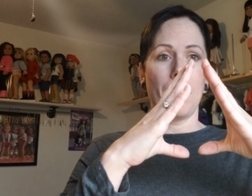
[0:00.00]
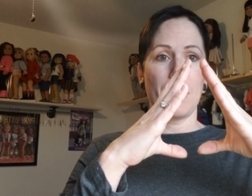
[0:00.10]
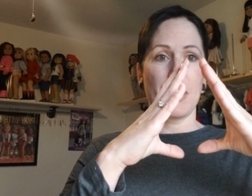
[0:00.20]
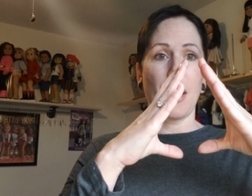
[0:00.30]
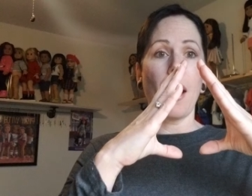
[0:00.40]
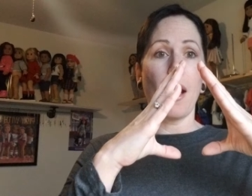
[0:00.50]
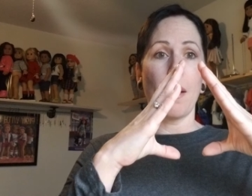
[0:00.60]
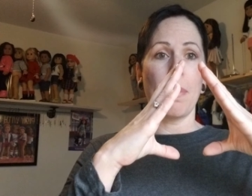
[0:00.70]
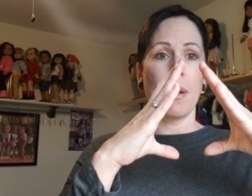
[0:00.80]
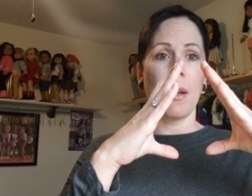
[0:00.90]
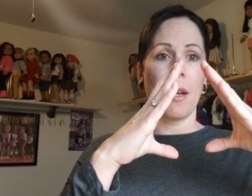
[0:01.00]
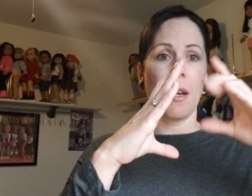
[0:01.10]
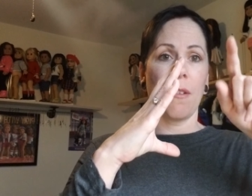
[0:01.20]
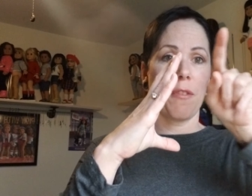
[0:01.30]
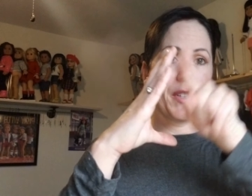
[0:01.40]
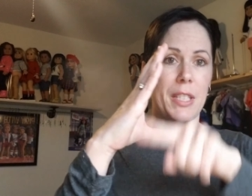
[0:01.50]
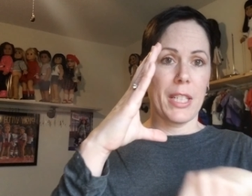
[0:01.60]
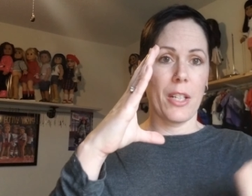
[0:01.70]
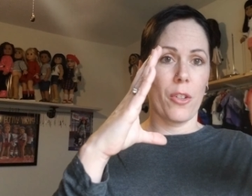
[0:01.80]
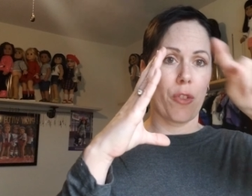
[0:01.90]
top of the
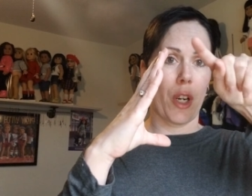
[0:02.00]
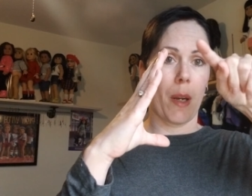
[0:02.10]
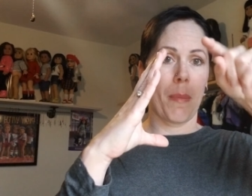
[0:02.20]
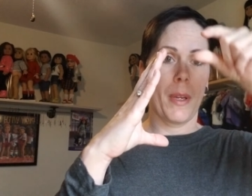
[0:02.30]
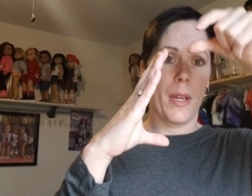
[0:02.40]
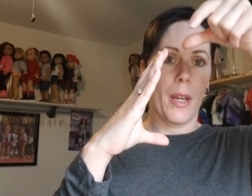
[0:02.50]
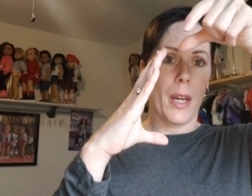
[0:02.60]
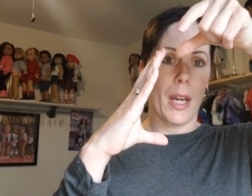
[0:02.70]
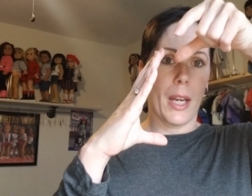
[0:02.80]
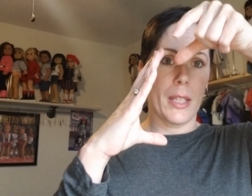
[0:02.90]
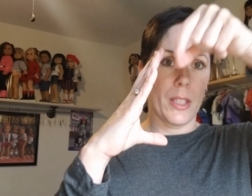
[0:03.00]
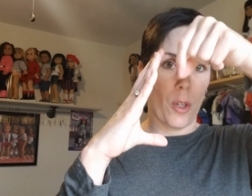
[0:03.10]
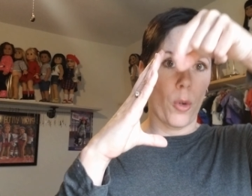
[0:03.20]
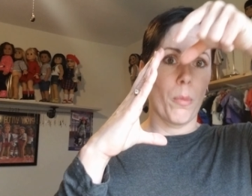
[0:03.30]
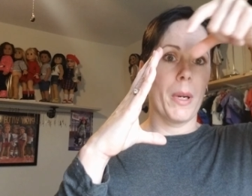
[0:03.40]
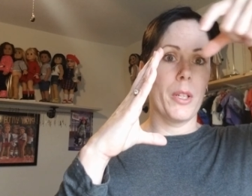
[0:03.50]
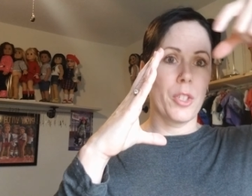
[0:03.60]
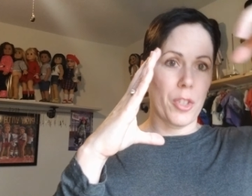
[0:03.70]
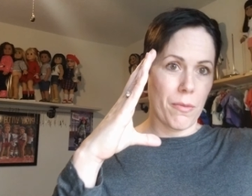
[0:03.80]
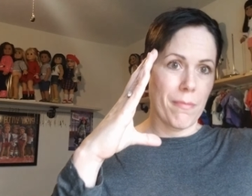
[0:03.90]
teardrop, I did a hole
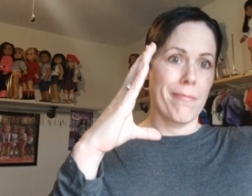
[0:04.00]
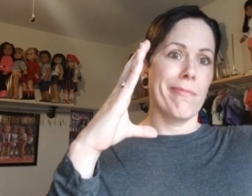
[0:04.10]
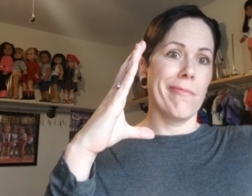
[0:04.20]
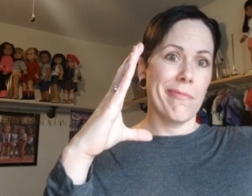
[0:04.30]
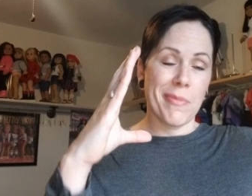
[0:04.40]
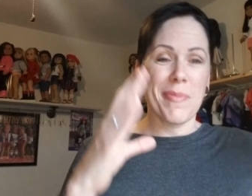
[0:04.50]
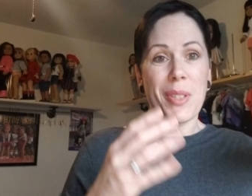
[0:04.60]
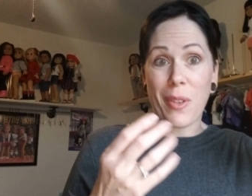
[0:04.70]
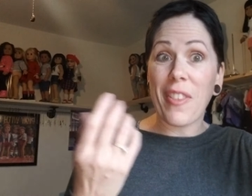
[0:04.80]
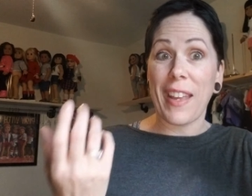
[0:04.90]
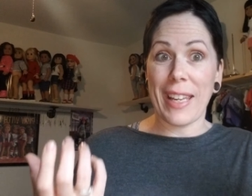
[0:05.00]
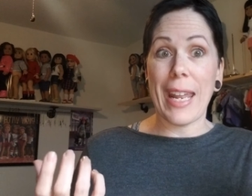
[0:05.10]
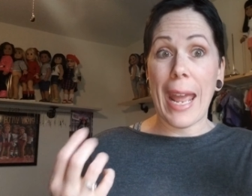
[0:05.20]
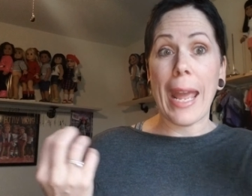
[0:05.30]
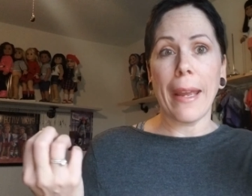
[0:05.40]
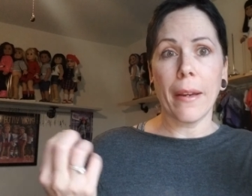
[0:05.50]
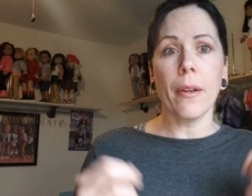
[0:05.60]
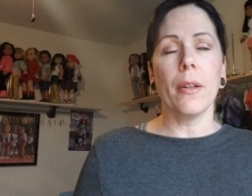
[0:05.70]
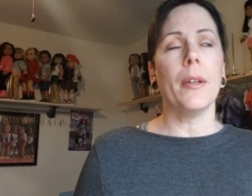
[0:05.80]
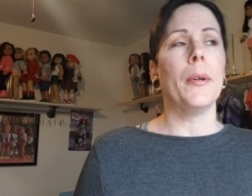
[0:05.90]
punch so that they could hang.
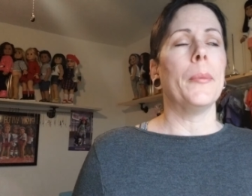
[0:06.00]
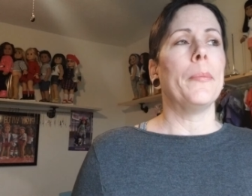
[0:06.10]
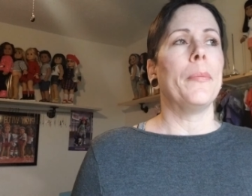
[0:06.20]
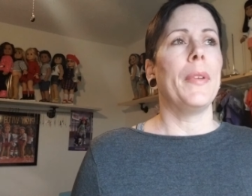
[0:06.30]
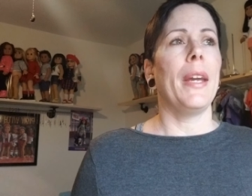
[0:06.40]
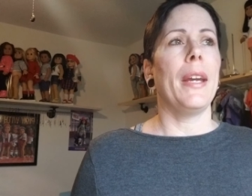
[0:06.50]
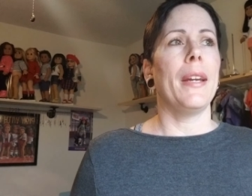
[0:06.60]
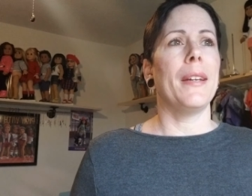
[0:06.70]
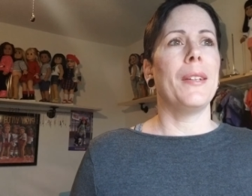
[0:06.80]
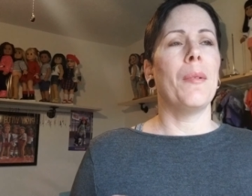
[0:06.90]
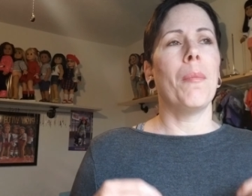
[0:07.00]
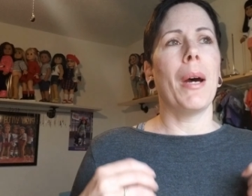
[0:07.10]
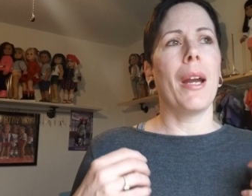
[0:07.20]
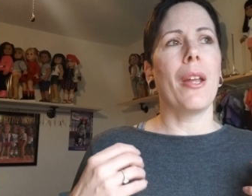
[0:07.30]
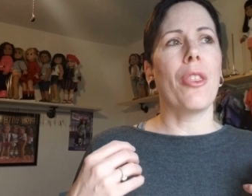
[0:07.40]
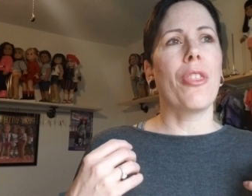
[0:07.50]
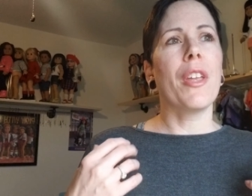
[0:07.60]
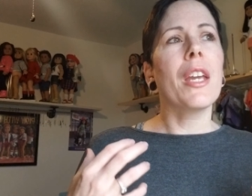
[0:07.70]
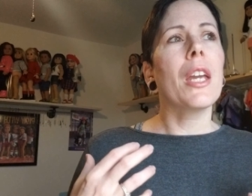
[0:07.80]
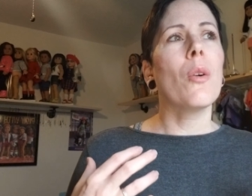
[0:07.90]
And my
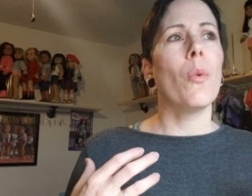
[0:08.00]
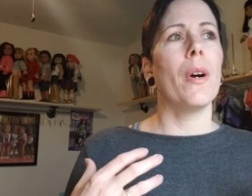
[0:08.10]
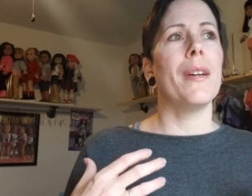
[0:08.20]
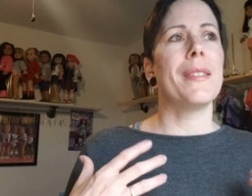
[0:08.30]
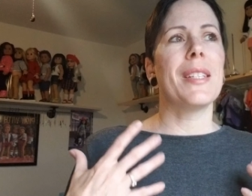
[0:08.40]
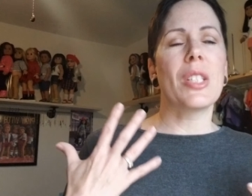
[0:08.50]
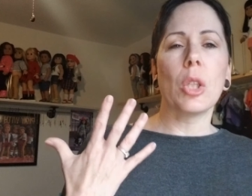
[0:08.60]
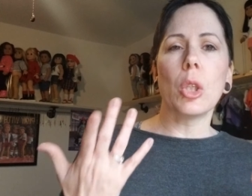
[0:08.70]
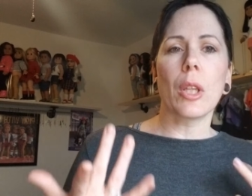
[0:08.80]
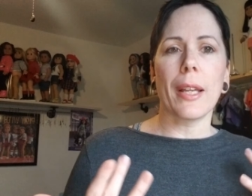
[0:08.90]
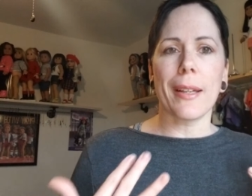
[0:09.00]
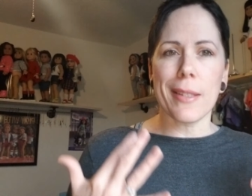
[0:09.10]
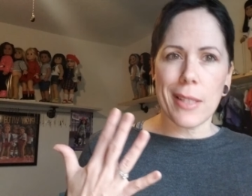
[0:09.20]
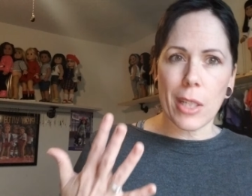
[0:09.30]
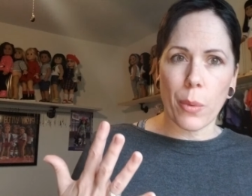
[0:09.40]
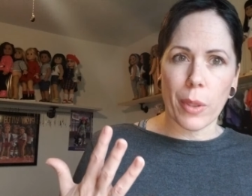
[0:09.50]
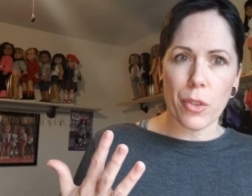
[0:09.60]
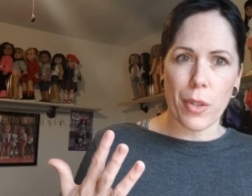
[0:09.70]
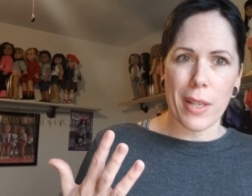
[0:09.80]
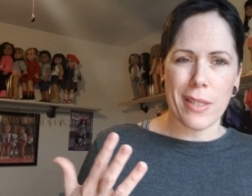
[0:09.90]
thinking was this will look like a sequin
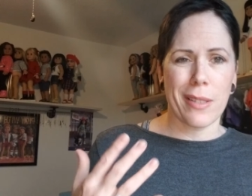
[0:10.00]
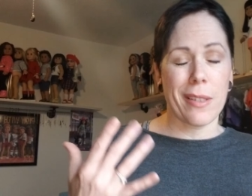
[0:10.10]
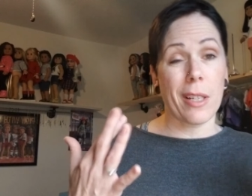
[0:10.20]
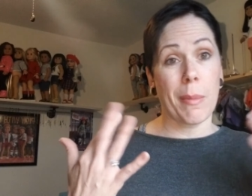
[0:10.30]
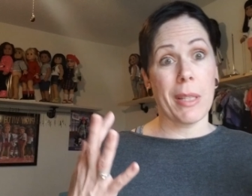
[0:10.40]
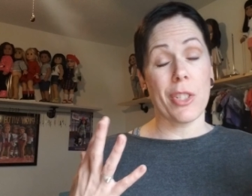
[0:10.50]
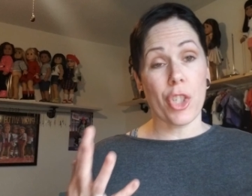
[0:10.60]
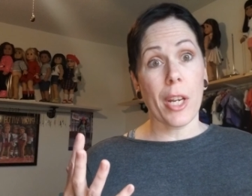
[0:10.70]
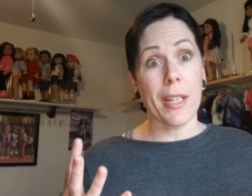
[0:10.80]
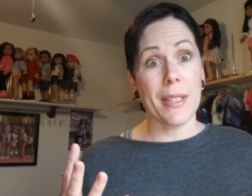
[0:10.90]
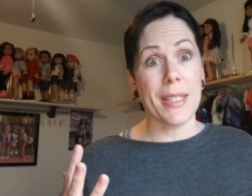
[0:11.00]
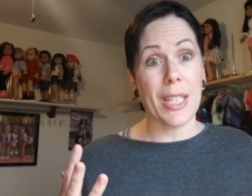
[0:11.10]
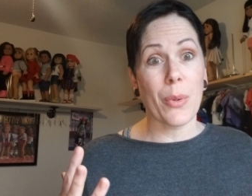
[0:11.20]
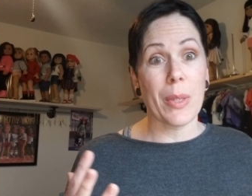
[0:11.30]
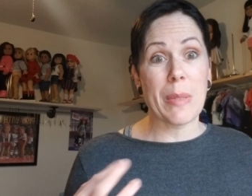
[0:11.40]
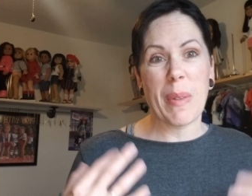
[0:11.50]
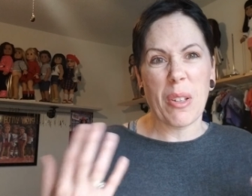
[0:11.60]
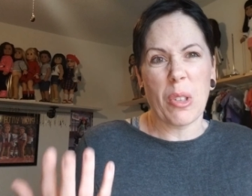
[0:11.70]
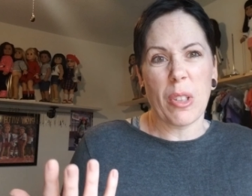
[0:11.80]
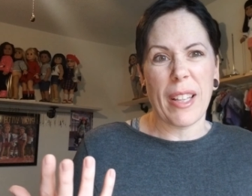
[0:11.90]
dress. It's not going to be as shiny as sequins, but
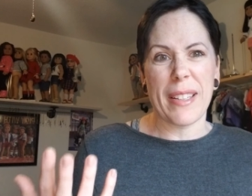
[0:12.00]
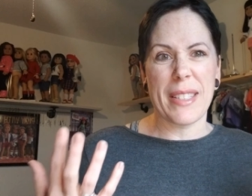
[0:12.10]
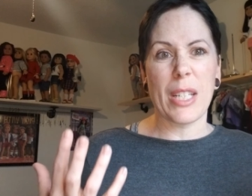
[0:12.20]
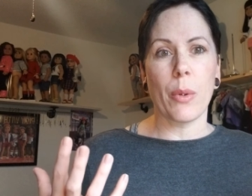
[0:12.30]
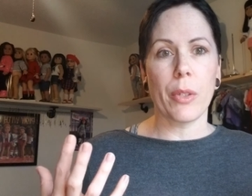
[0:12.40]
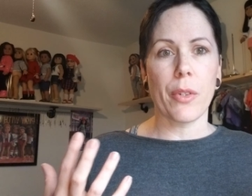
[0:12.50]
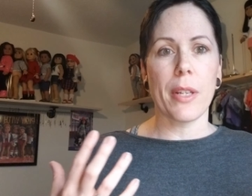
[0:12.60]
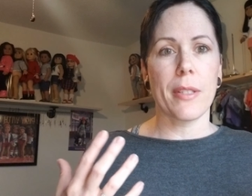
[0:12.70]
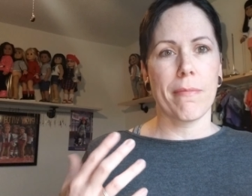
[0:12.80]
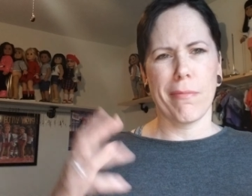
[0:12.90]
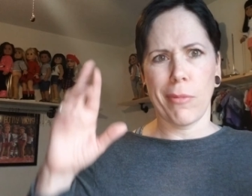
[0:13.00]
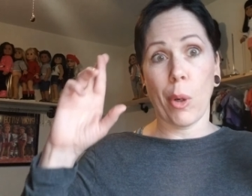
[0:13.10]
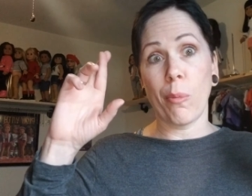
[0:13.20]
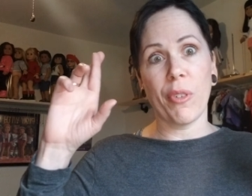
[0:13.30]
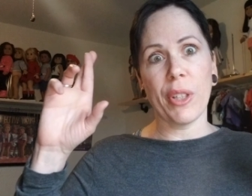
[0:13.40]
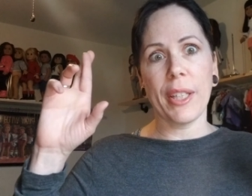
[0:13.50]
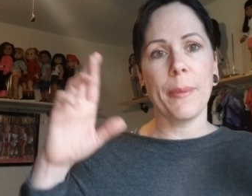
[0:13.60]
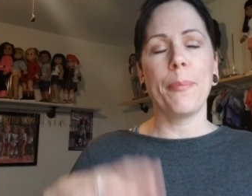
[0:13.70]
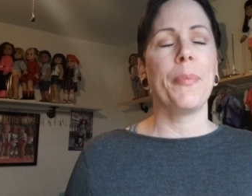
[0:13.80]
it'll look like a sequin dress, hopefully.